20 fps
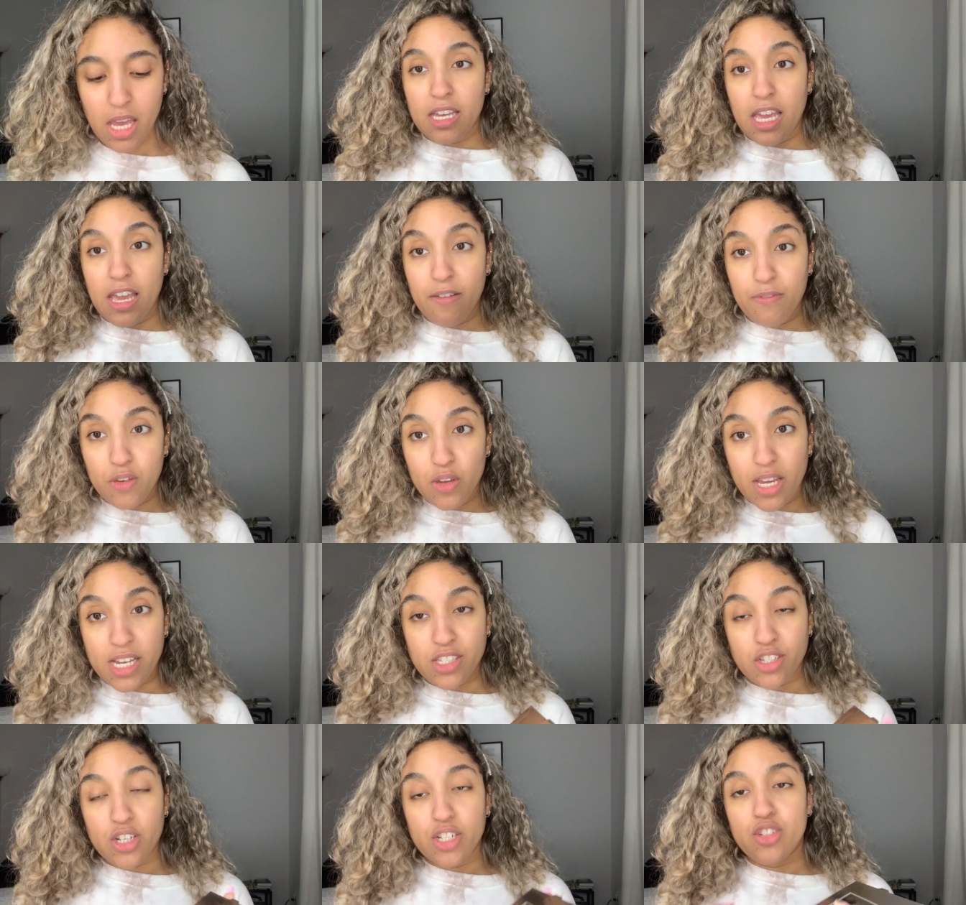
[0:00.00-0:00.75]
If you
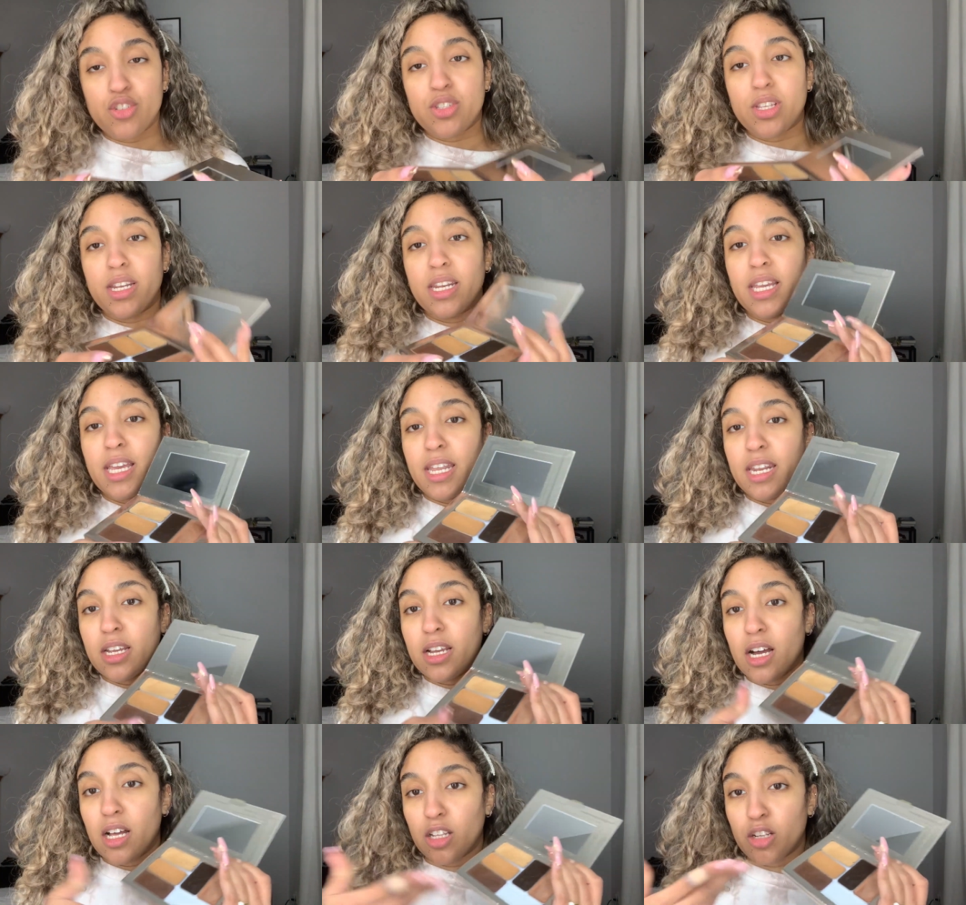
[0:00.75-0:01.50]
guys are interested in
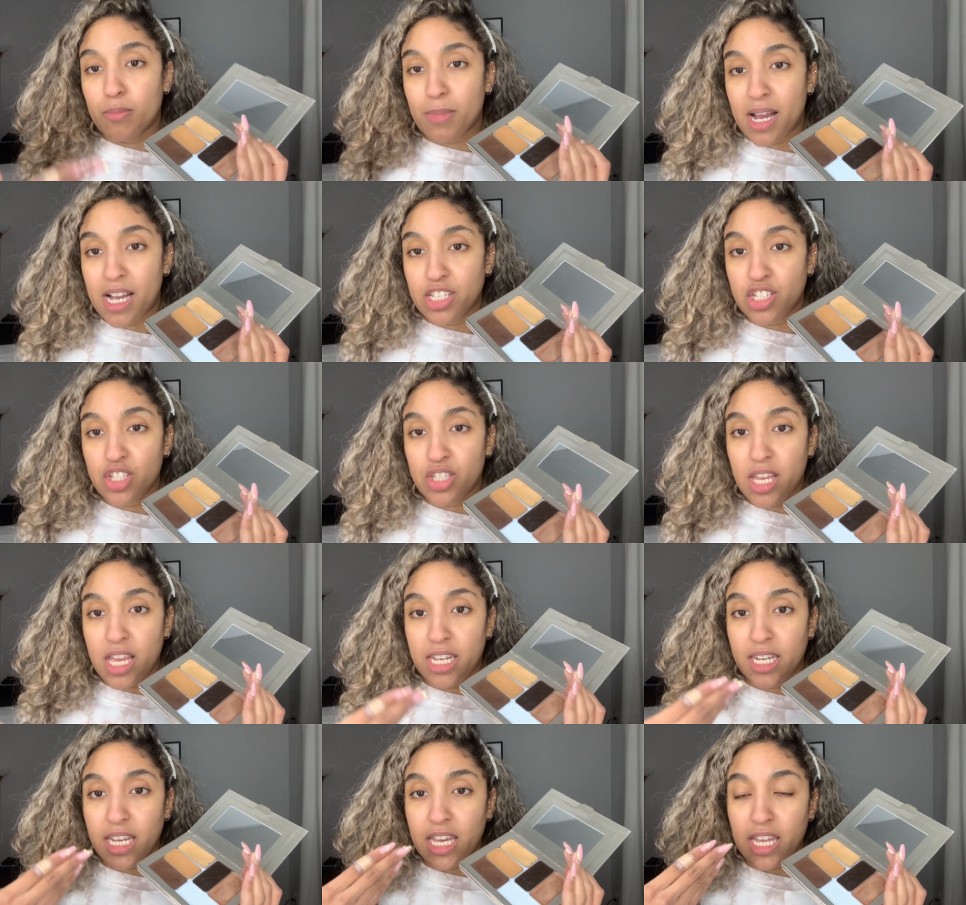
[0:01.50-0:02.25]
getting color matched
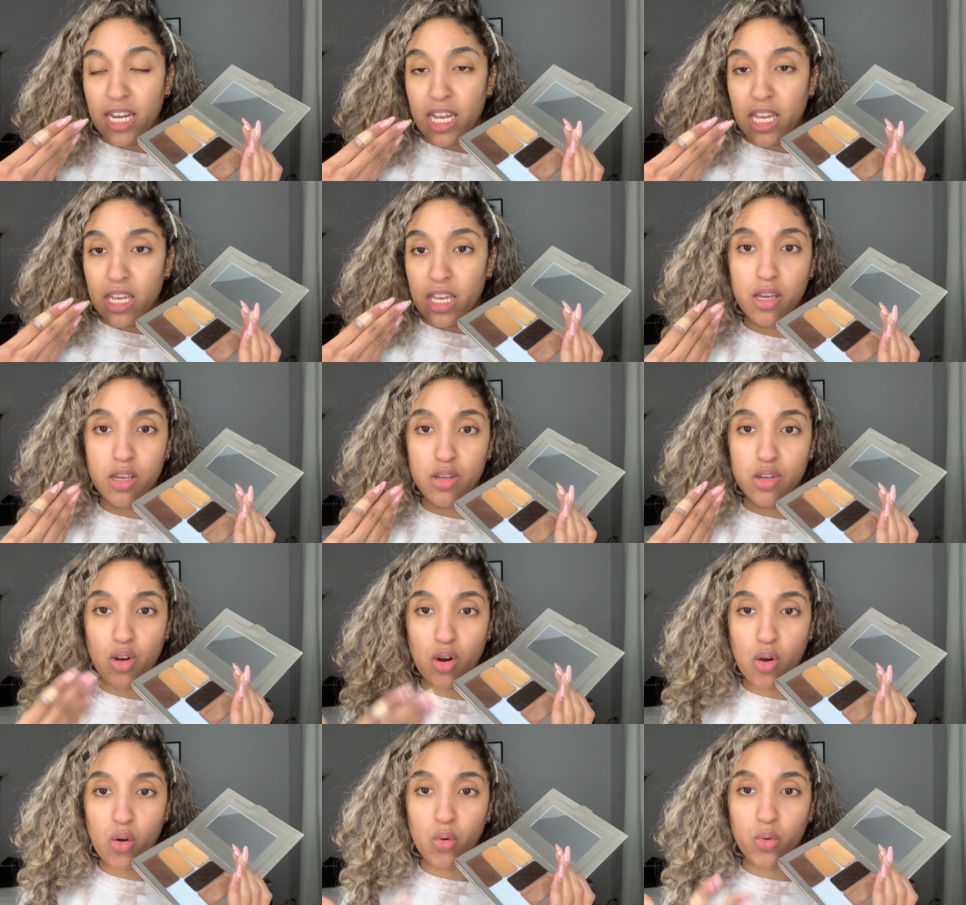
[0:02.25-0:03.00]
and getting
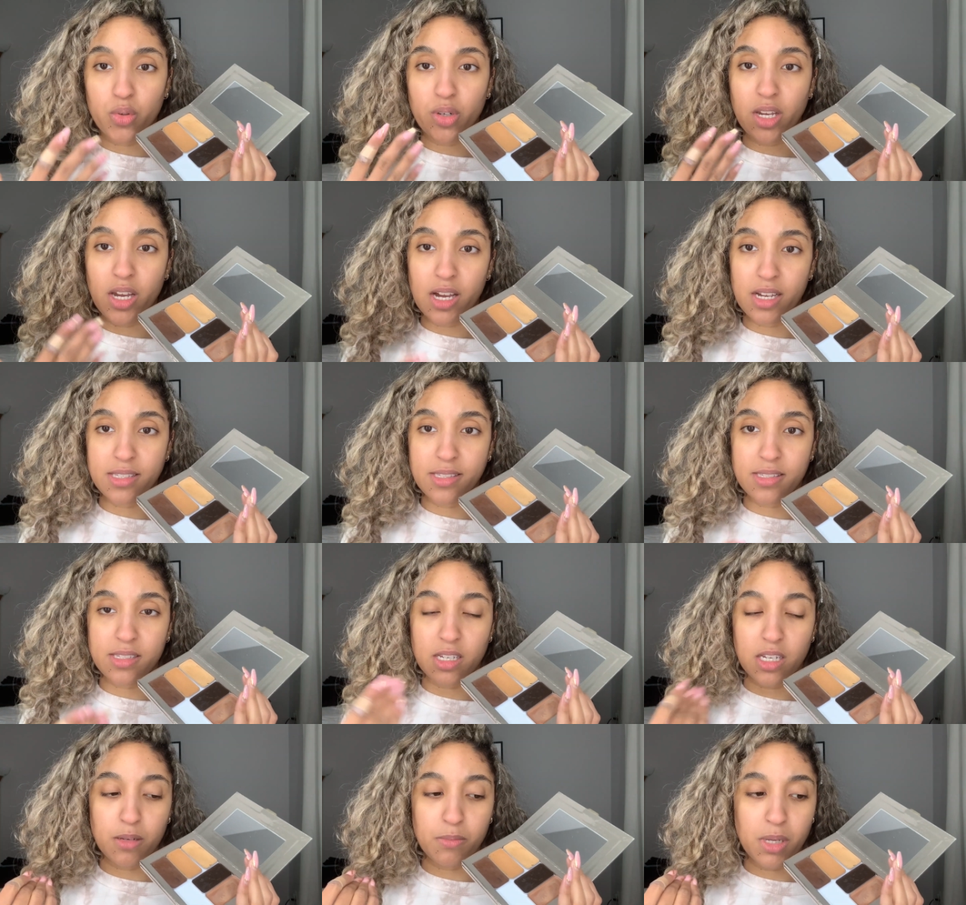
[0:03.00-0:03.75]
your own
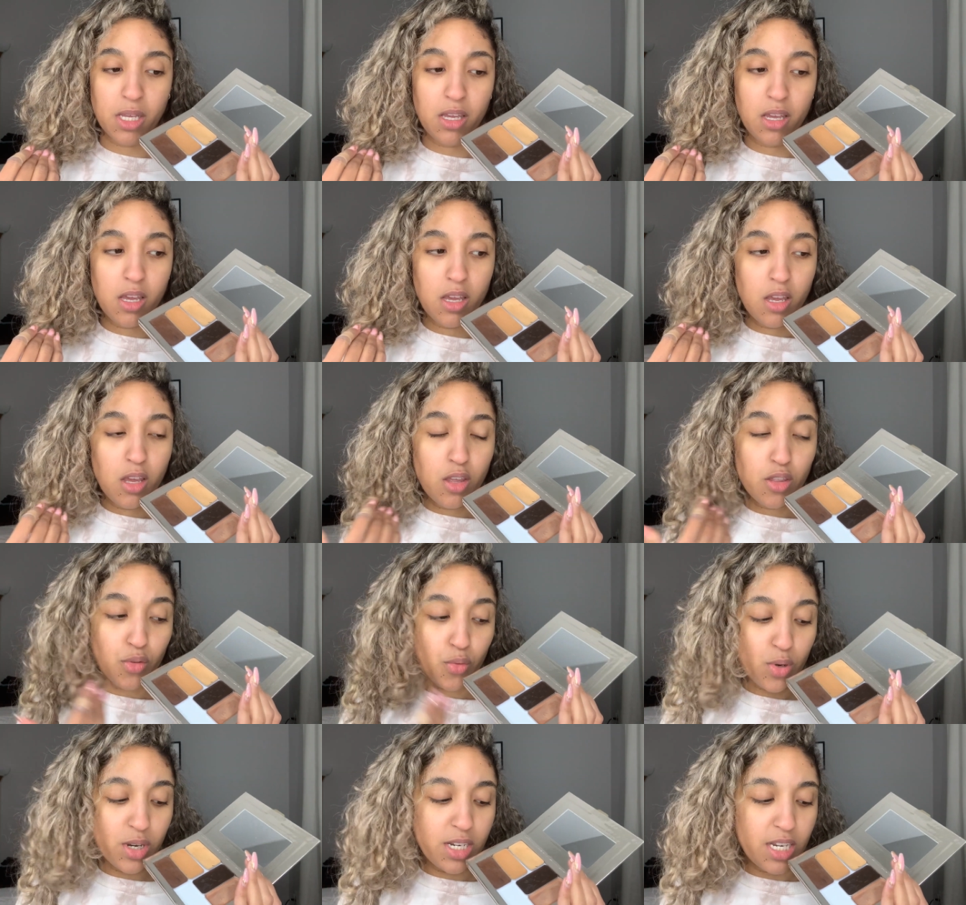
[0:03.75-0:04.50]
custom
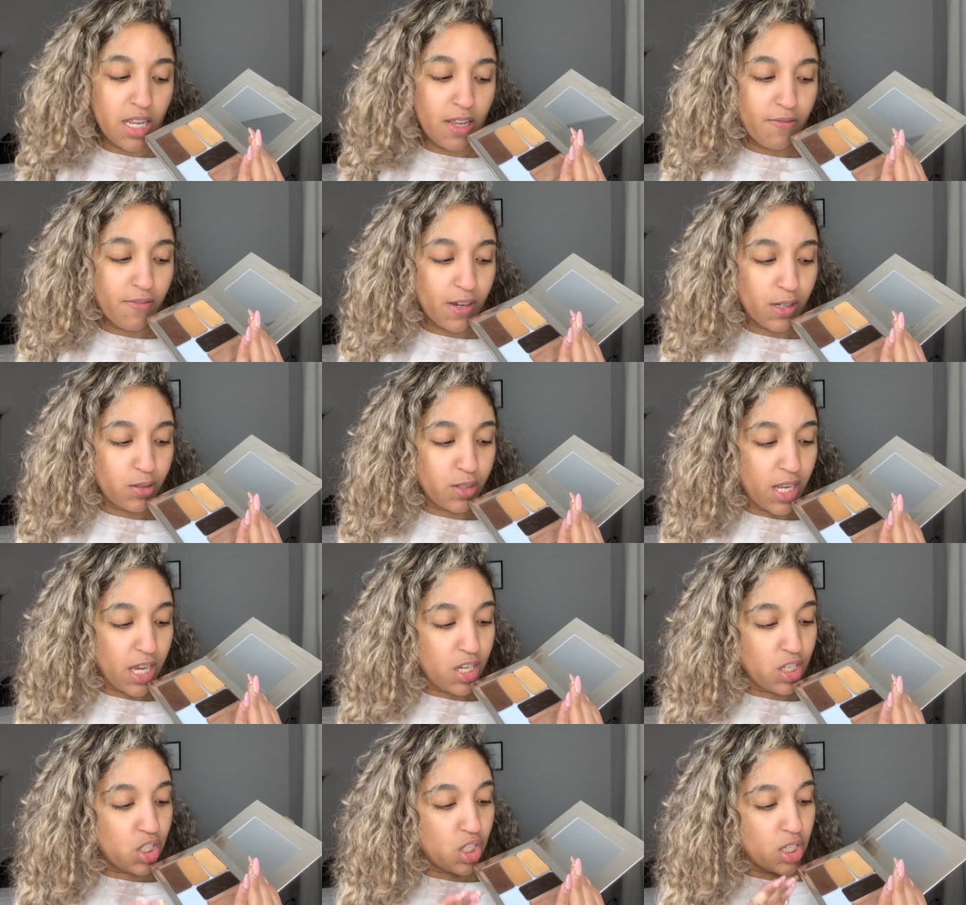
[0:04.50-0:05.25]
3D
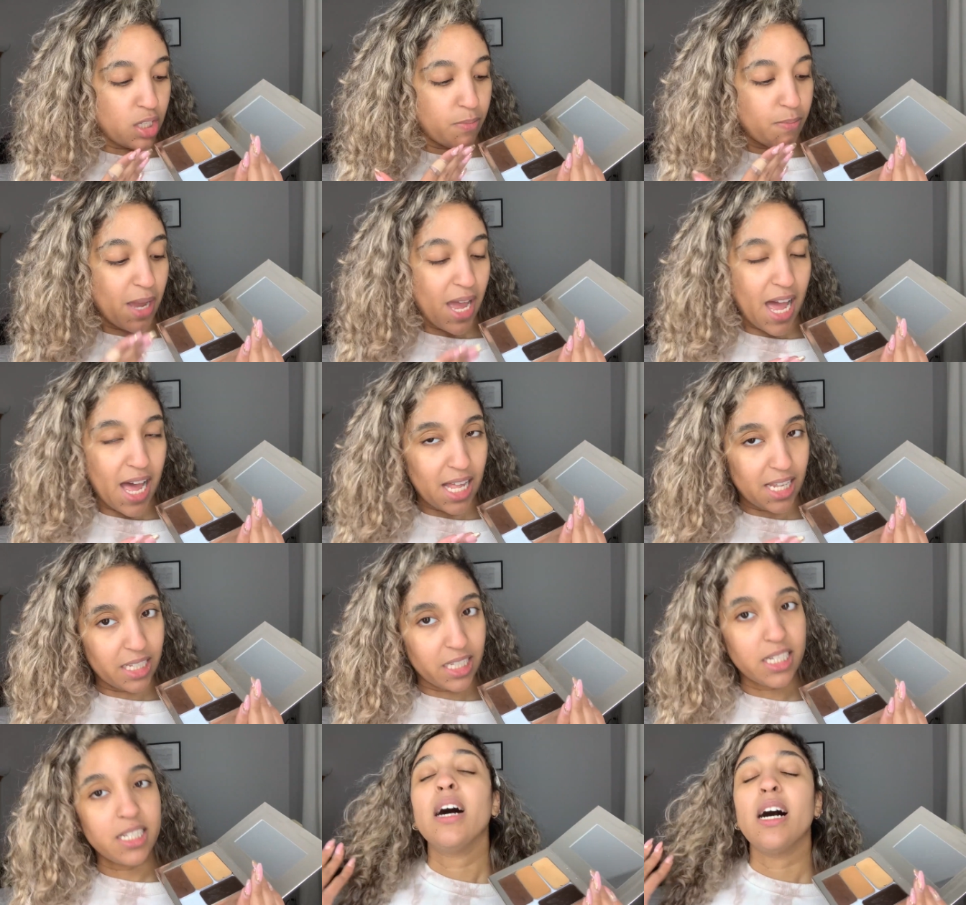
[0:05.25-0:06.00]
foundation
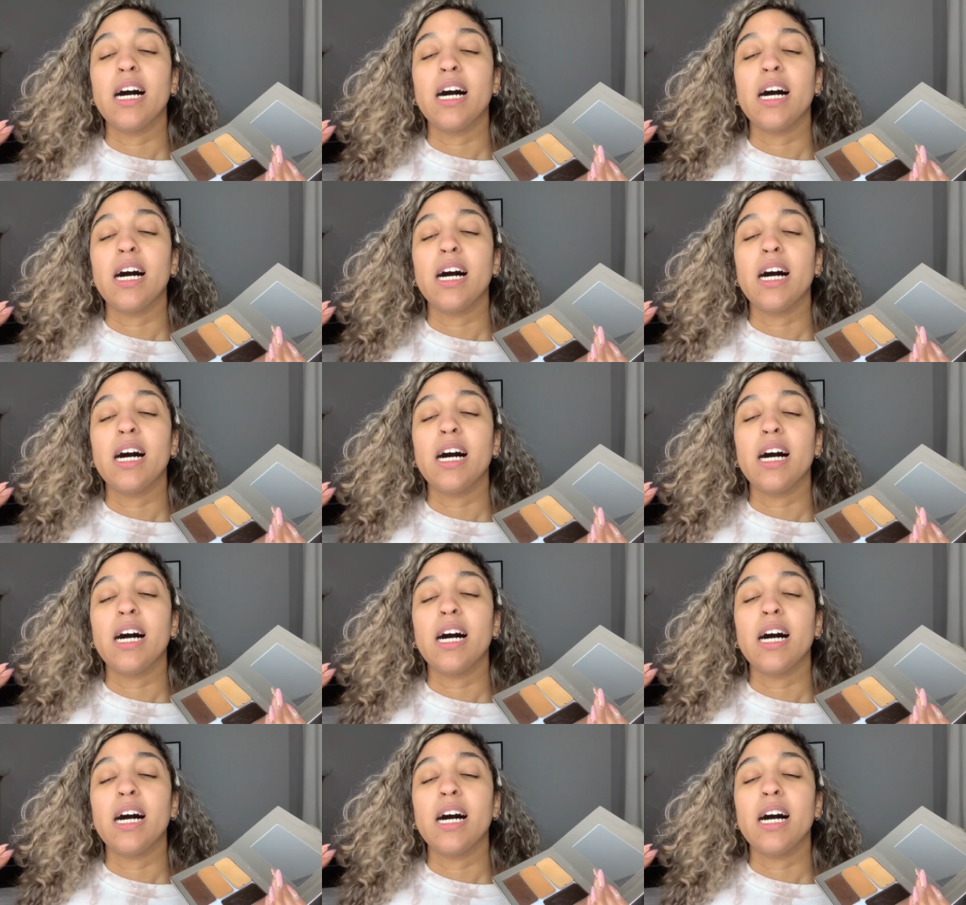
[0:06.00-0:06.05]
palette.